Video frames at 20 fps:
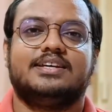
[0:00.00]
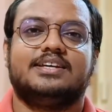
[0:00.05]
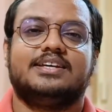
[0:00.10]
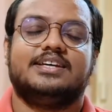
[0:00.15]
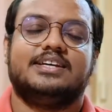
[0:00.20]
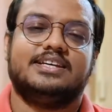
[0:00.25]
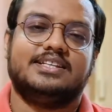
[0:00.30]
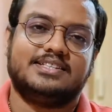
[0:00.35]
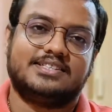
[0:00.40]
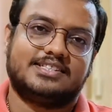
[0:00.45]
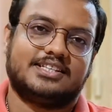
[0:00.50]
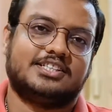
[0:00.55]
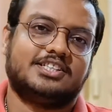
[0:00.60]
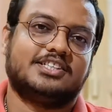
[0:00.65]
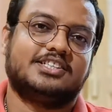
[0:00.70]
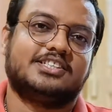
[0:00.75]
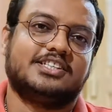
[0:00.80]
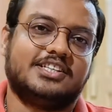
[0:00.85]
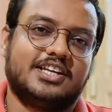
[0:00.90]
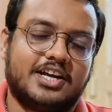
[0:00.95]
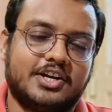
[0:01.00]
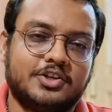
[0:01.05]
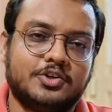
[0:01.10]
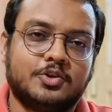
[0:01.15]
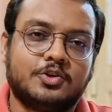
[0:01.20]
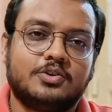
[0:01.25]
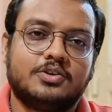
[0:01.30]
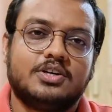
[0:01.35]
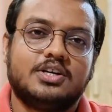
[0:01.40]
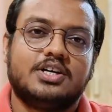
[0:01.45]
In such a
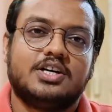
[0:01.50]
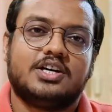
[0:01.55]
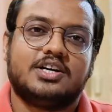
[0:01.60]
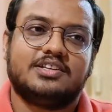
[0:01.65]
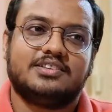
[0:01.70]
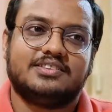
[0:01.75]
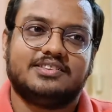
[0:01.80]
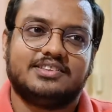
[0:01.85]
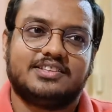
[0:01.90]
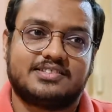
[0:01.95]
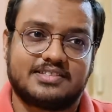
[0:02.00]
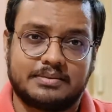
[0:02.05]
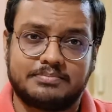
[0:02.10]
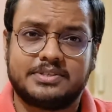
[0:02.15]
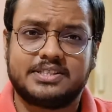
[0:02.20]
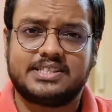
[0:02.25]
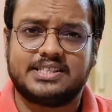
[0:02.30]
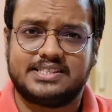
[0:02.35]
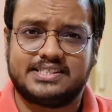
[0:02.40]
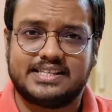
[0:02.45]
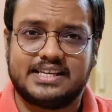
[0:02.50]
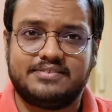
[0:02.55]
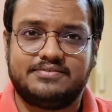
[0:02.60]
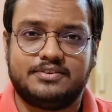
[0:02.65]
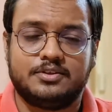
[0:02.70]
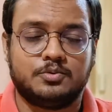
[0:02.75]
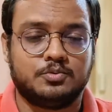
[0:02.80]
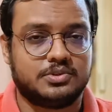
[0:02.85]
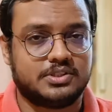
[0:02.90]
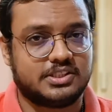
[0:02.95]
scenario, the subject itself
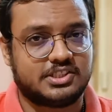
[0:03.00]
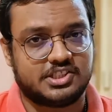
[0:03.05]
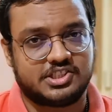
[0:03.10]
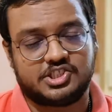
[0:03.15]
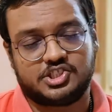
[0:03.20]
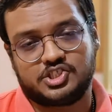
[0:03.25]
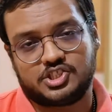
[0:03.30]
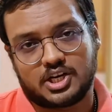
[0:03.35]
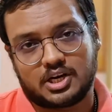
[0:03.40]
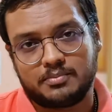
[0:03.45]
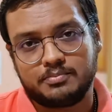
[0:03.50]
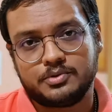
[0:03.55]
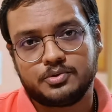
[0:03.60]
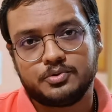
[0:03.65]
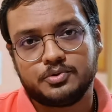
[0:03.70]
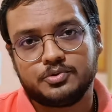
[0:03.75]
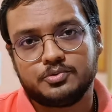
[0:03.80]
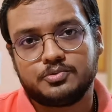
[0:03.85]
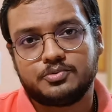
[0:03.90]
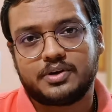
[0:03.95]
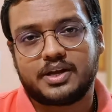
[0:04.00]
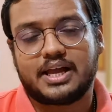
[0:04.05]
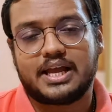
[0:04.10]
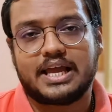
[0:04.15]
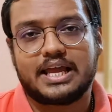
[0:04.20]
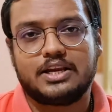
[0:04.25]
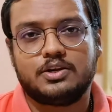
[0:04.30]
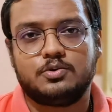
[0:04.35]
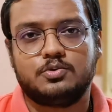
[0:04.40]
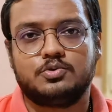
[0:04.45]
loses its charm to you
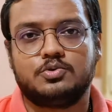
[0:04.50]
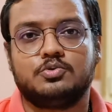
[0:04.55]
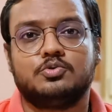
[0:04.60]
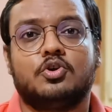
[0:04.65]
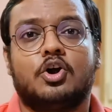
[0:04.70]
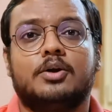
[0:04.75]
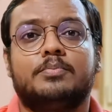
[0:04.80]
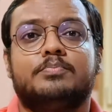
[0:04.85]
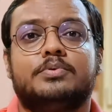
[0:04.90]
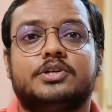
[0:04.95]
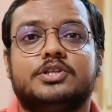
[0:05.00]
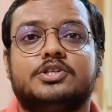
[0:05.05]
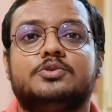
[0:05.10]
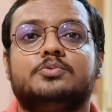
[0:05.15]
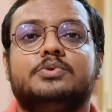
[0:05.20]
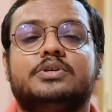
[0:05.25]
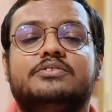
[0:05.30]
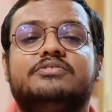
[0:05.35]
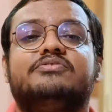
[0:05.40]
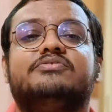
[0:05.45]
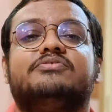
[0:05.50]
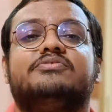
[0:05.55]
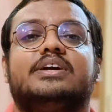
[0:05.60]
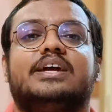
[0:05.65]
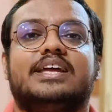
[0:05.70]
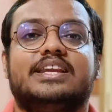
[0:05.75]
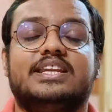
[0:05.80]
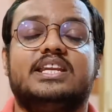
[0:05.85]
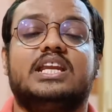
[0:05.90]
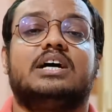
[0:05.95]
and you do not pursue it
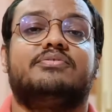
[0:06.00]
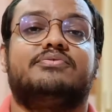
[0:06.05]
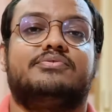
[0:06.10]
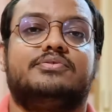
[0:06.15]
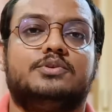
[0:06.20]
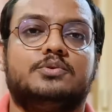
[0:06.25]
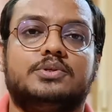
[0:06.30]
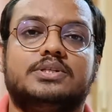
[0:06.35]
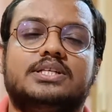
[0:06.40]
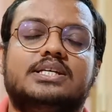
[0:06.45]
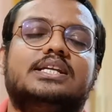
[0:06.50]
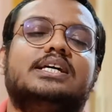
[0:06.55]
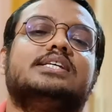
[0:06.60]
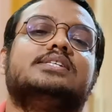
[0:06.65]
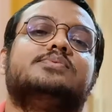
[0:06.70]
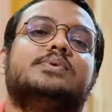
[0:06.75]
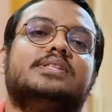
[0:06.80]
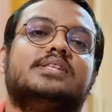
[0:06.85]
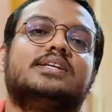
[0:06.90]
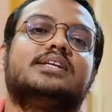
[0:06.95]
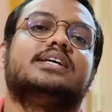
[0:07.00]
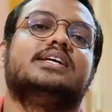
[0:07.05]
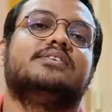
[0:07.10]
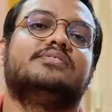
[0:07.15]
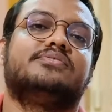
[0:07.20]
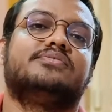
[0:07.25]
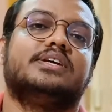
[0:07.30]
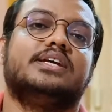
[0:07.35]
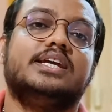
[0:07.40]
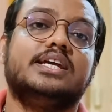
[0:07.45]
enough to realize whether
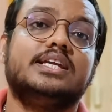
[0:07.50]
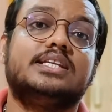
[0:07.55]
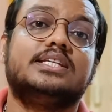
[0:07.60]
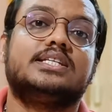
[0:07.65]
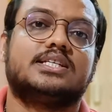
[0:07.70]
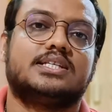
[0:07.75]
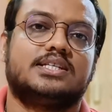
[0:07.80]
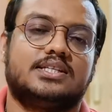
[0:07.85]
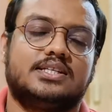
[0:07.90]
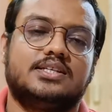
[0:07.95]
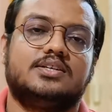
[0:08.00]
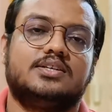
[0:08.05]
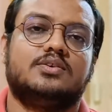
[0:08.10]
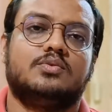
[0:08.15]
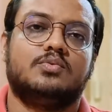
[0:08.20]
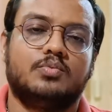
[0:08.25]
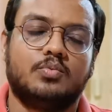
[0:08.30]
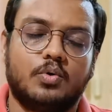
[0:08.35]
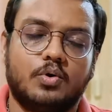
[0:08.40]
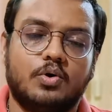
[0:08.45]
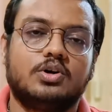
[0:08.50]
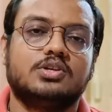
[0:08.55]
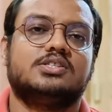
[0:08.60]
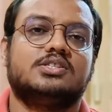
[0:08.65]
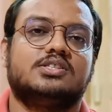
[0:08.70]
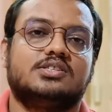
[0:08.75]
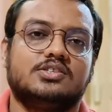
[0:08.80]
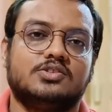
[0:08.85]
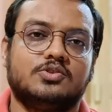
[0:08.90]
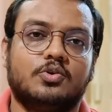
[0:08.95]
if it
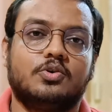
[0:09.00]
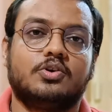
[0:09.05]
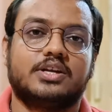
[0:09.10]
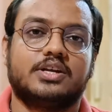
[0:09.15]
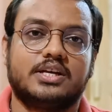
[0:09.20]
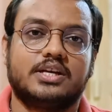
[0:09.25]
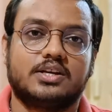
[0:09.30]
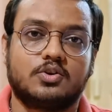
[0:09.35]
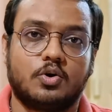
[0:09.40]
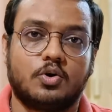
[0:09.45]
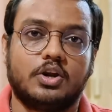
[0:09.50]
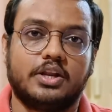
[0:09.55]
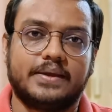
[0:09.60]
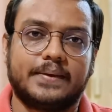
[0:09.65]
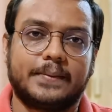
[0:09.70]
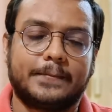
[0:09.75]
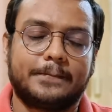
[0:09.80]
was your calling.